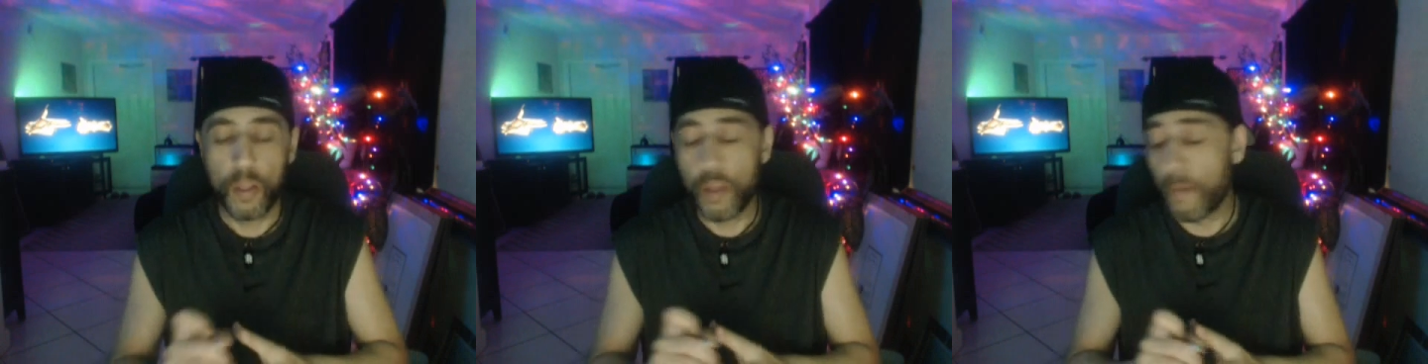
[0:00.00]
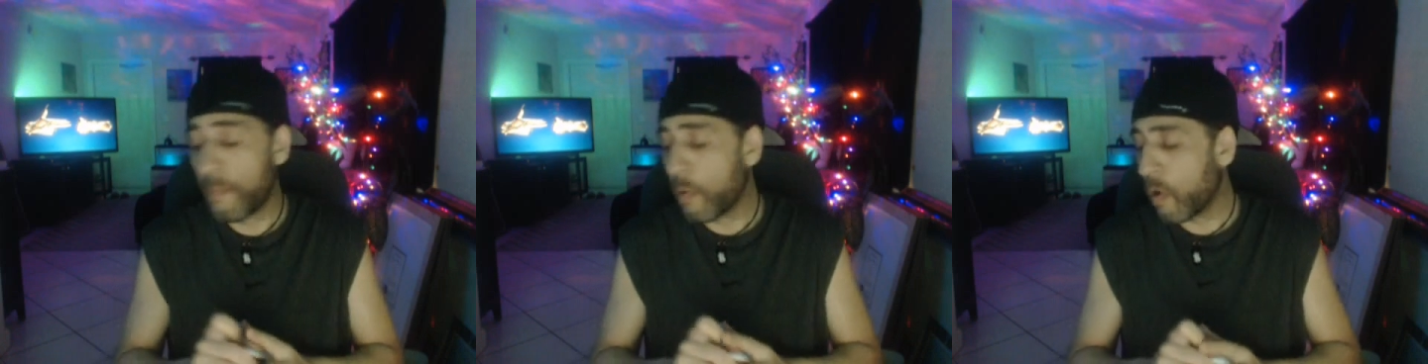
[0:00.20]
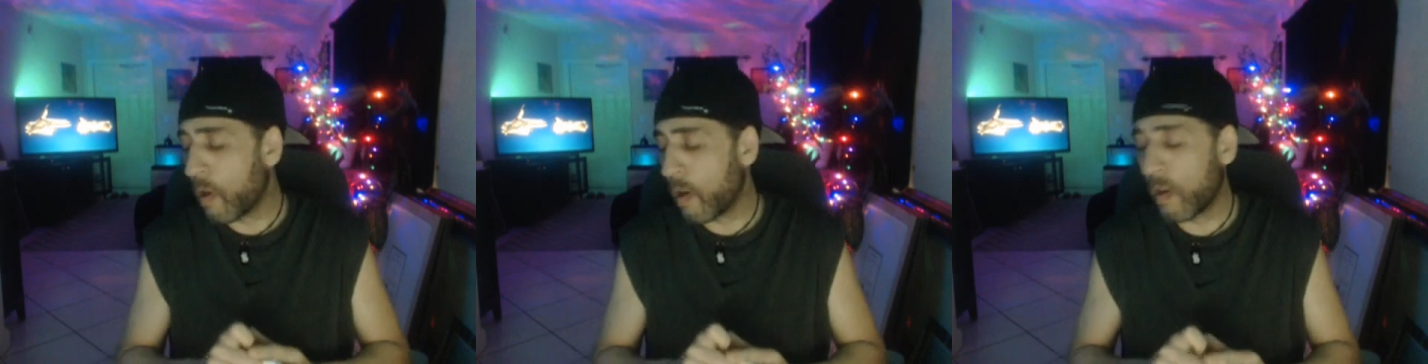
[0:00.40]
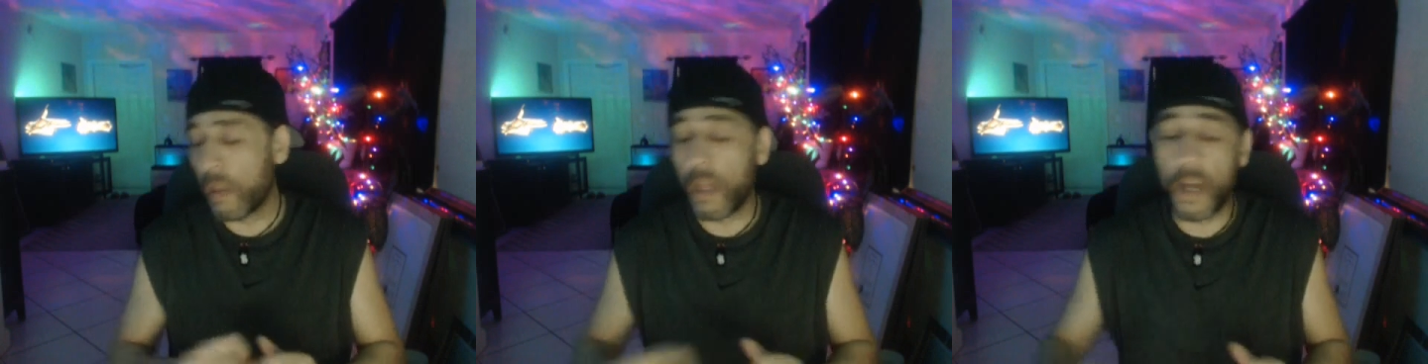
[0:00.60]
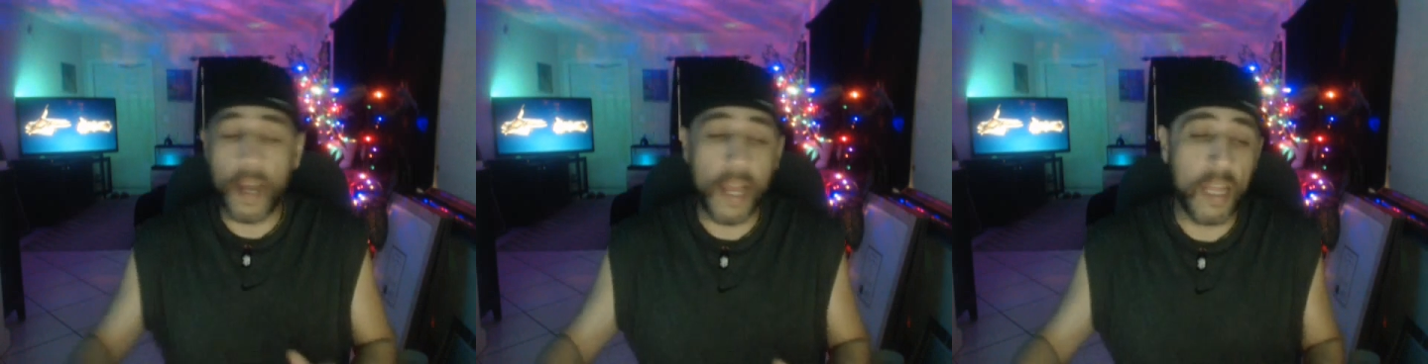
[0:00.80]
The like,
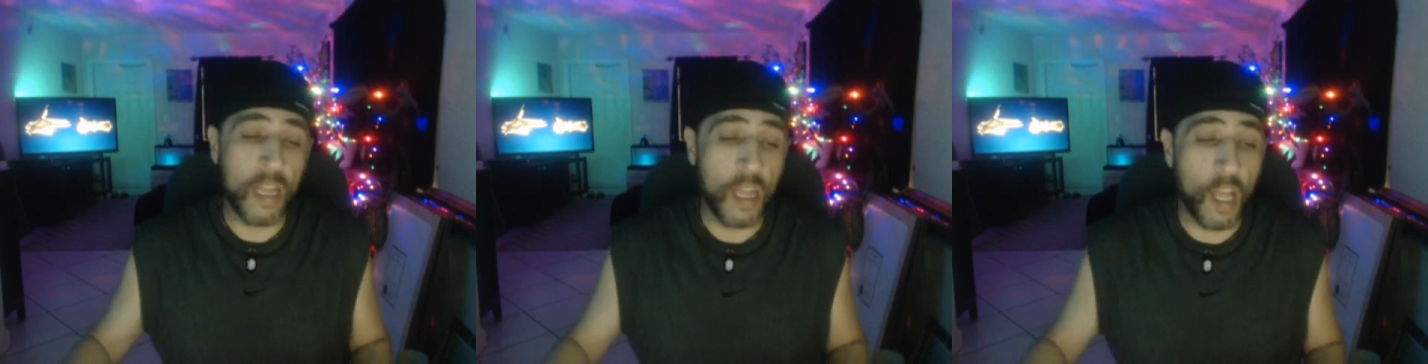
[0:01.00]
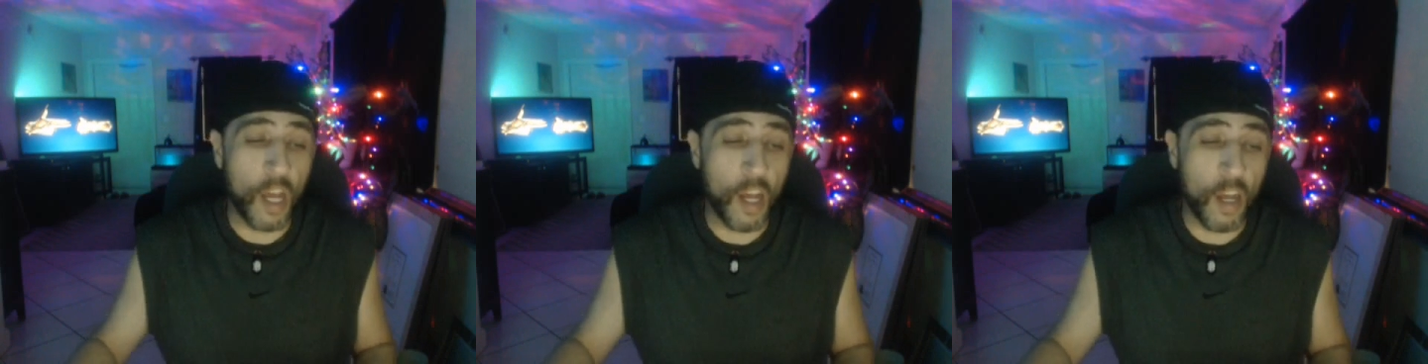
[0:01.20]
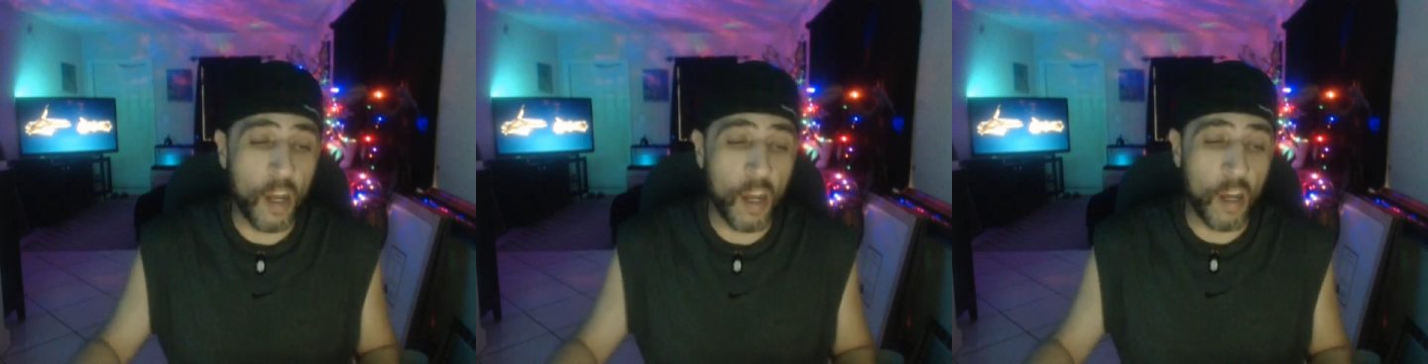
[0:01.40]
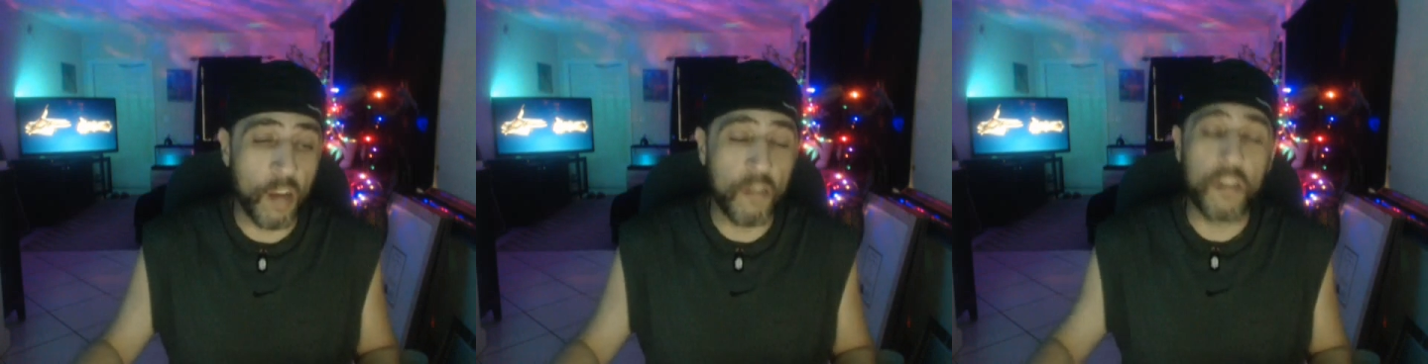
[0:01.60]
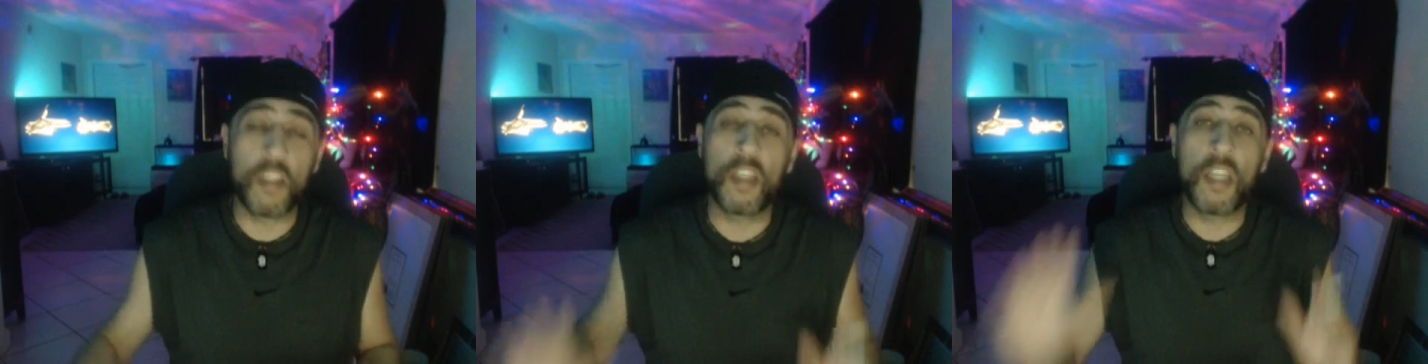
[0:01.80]
borderline
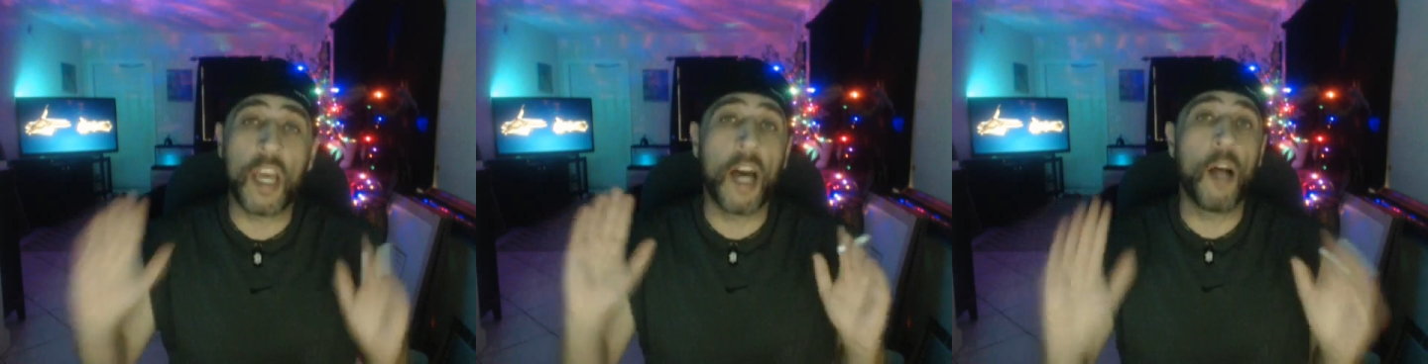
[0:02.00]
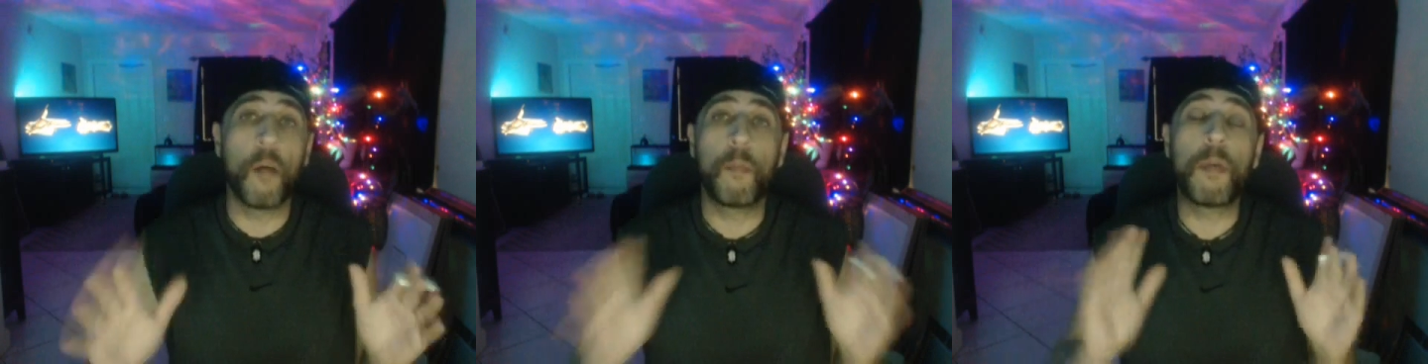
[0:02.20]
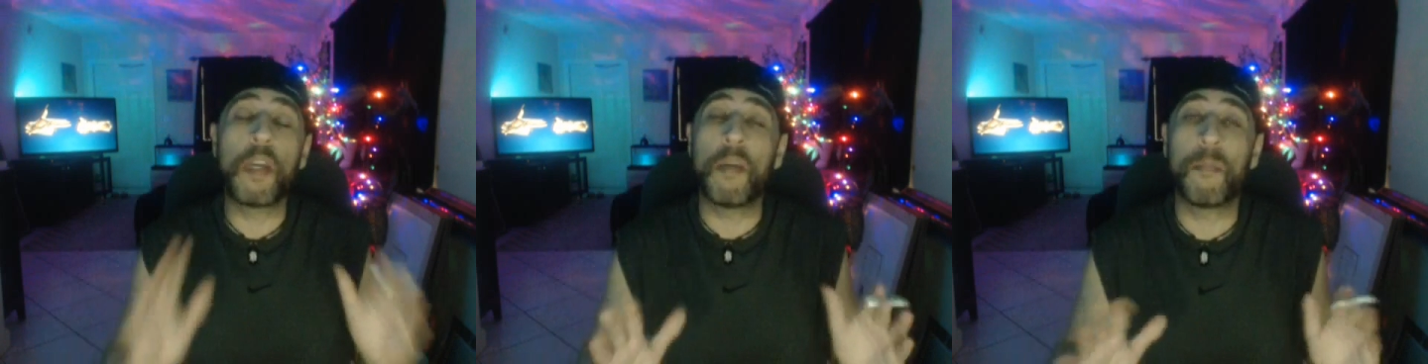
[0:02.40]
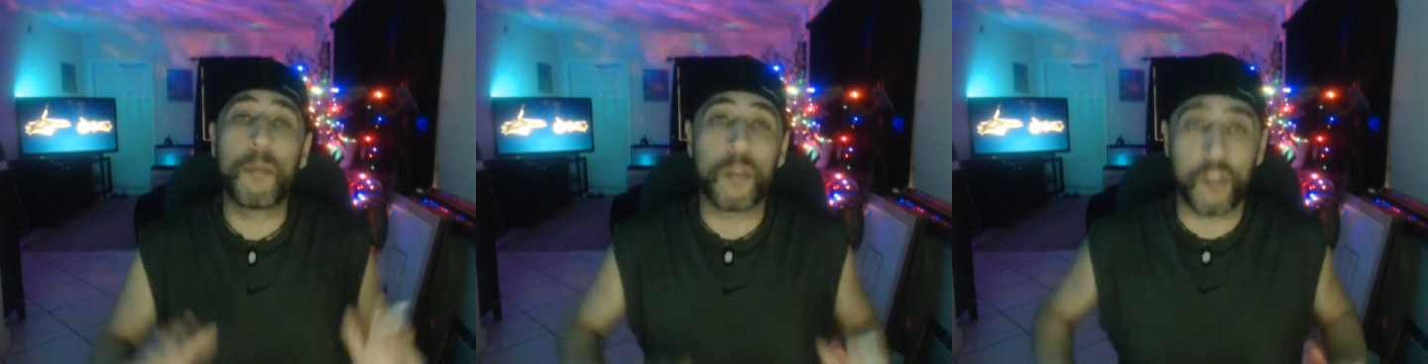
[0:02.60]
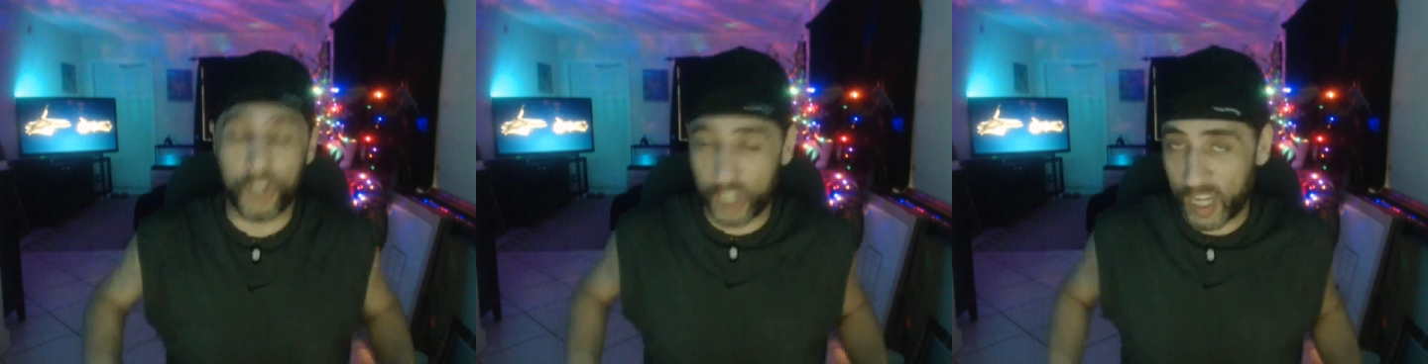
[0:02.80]
loves to tell
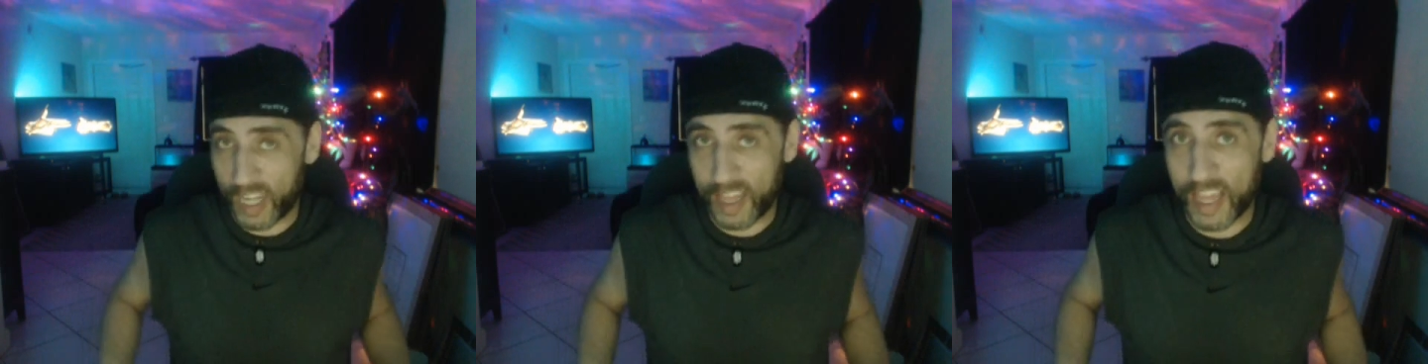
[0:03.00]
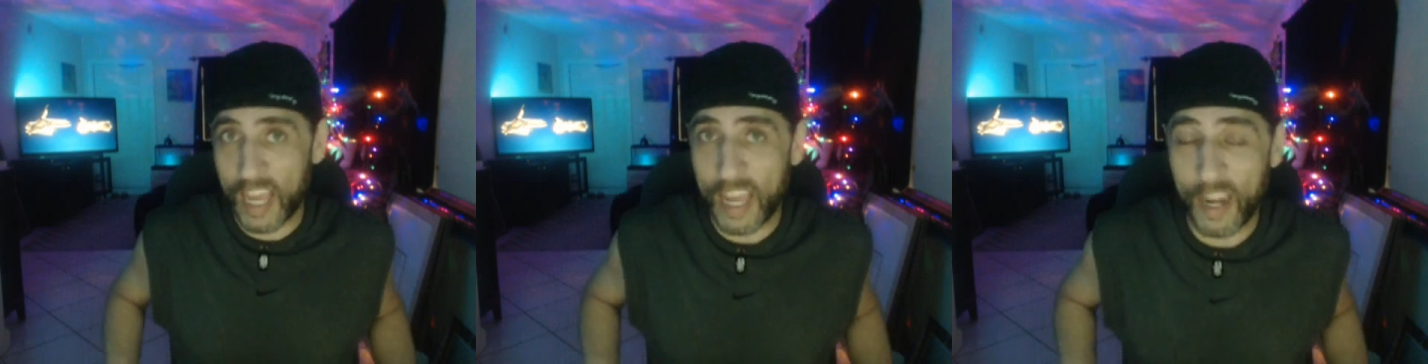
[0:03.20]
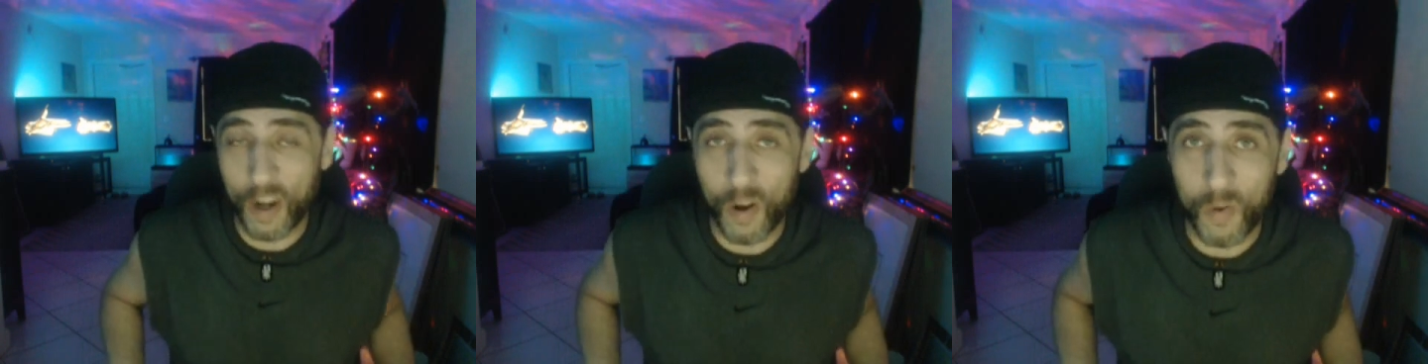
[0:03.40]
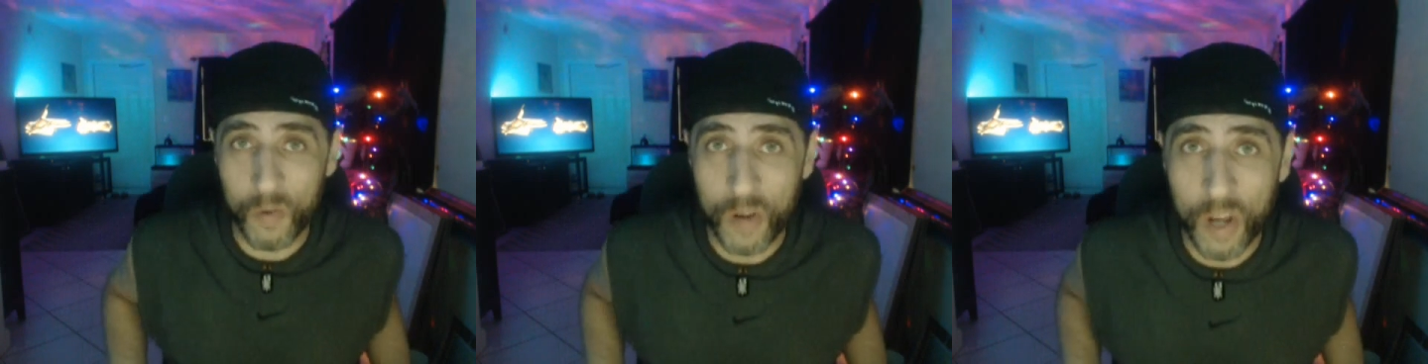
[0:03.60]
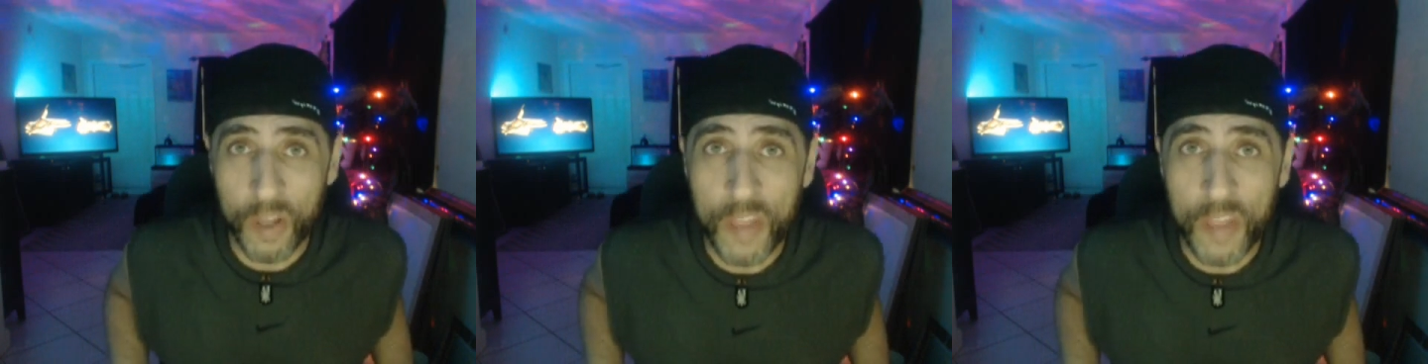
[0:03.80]
people shit they don't know.